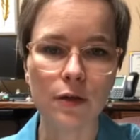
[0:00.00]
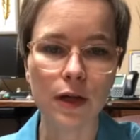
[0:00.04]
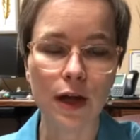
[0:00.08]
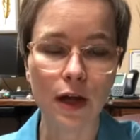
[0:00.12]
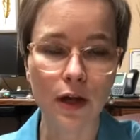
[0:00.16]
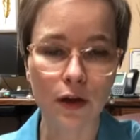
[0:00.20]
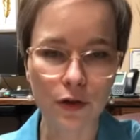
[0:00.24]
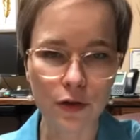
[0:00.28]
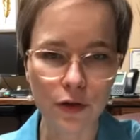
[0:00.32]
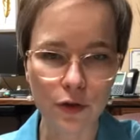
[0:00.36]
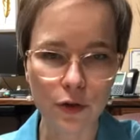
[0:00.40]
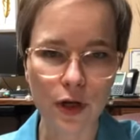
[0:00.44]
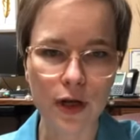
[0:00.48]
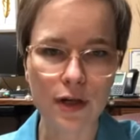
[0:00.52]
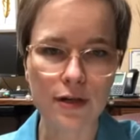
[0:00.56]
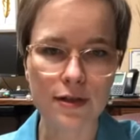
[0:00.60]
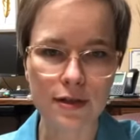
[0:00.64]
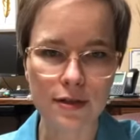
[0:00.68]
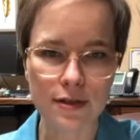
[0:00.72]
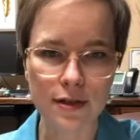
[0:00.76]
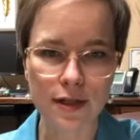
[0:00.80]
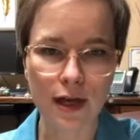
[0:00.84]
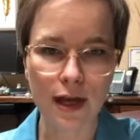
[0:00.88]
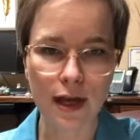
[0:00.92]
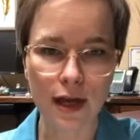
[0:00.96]
health
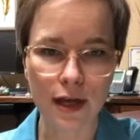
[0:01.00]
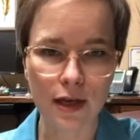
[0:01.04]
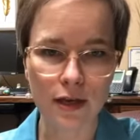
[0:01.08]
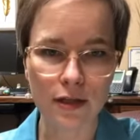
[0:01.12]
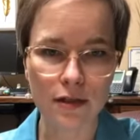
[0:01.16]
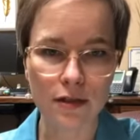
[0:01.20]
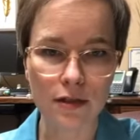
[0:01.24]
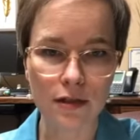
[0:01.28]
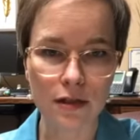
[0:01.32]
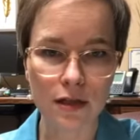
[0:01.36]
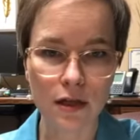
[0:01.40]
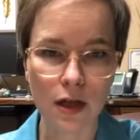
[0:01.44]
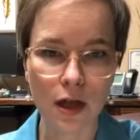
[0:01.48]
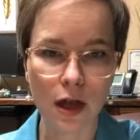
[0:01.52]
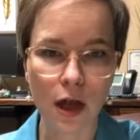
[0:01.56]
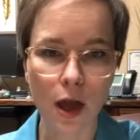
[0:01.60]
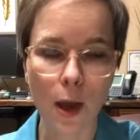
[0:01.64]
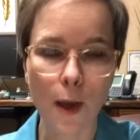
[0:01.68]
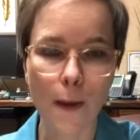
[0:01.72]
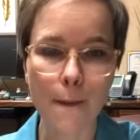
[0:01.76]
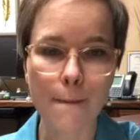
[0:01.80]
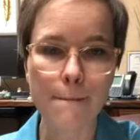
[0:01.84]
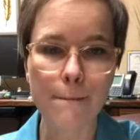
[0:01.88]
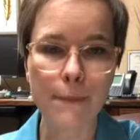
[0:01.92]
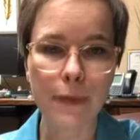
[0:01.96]
crisis at hand,
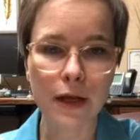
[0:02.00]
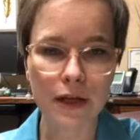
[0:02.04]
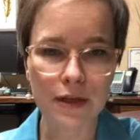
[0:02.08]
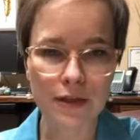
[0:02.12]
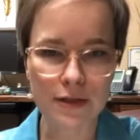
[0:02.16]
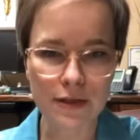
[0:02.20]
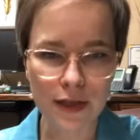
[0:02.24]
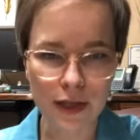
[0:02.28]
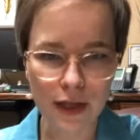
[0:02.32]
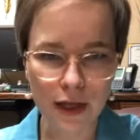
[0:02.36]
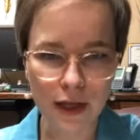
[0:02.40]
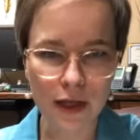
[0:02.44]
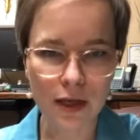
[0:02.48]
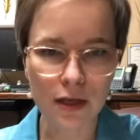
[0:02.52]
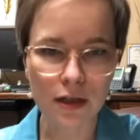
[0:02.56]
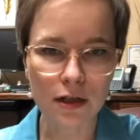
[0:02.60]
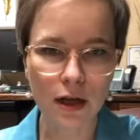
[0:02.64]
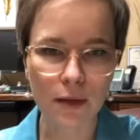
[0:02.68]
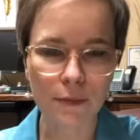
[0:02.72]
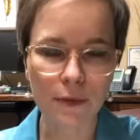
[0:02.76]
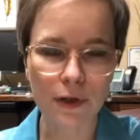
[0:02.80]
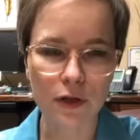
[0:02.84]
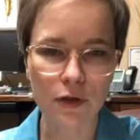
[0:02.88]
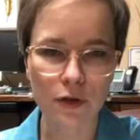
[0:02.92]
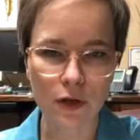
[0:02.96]
but it's the
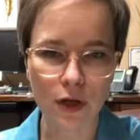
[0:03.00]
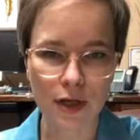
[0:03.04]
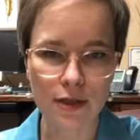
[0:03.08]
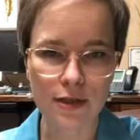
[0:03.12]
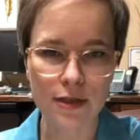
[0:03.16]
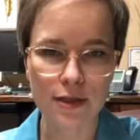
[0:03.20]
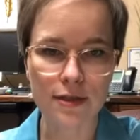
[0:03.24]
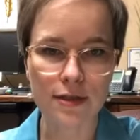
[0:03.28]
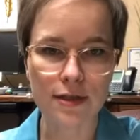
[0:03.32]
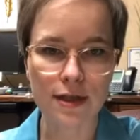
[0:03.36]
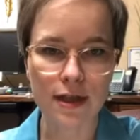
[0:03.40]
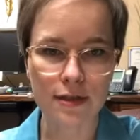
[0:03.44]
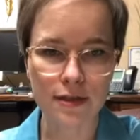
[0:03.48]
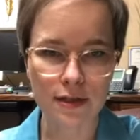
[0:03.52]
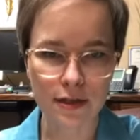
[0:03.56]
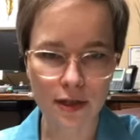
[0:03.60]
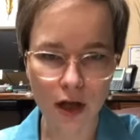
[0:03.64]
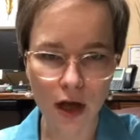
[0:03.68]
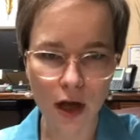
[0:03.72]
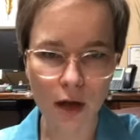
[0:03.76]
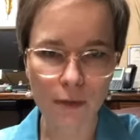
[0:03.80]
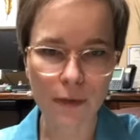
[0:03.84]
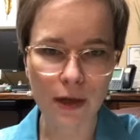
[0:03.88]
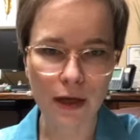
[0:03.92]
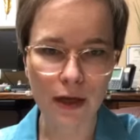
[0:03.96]
economic crisis that's
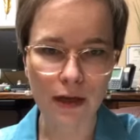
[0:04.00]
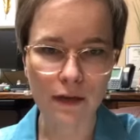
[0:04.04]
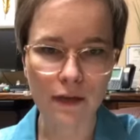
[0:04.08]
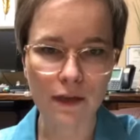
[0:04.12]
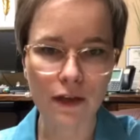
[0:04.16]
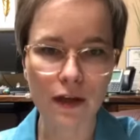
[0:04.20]
coming